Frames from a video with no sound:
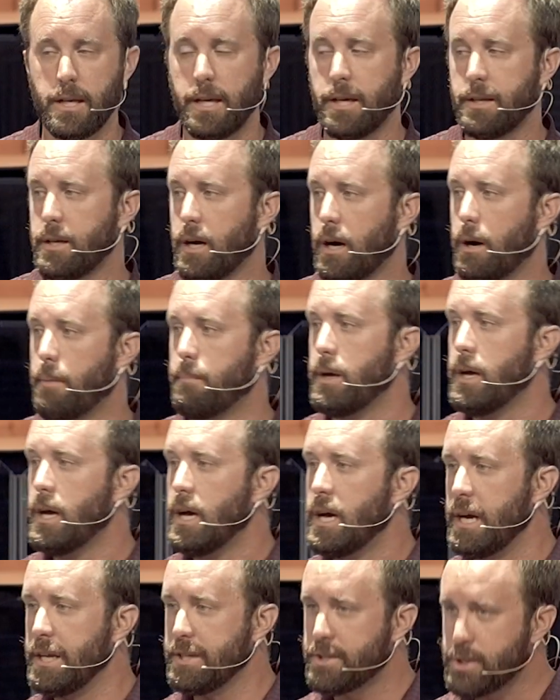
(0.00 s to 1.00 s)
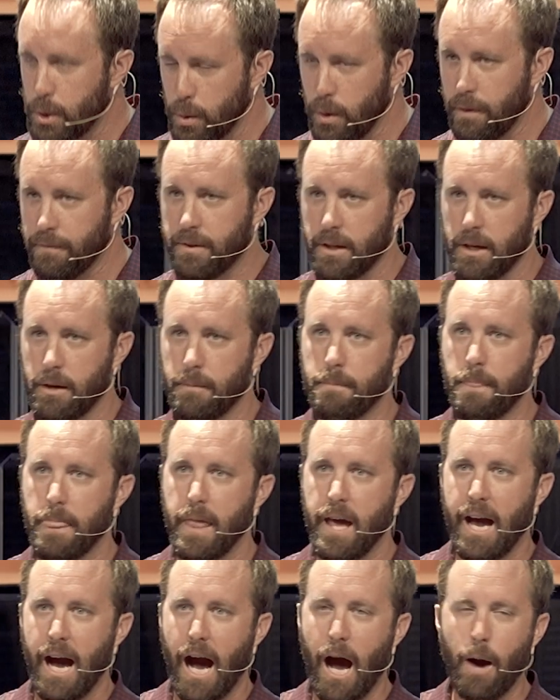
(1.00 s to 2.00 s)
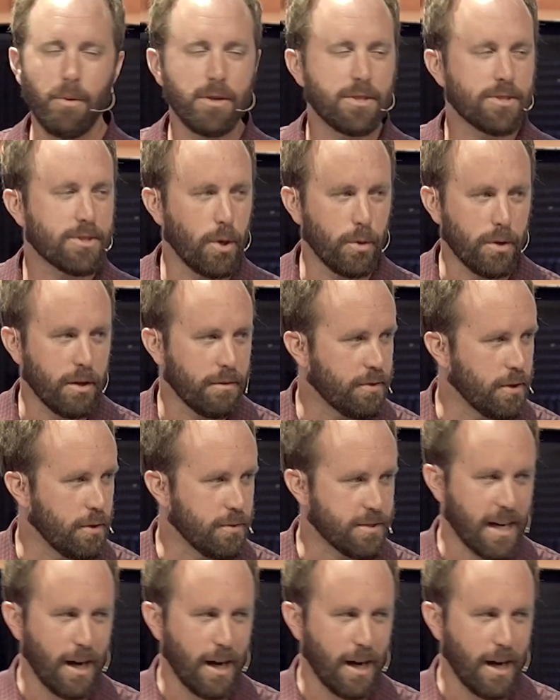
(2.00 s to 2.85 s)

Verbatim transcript: And um, and two of them, I was so confused.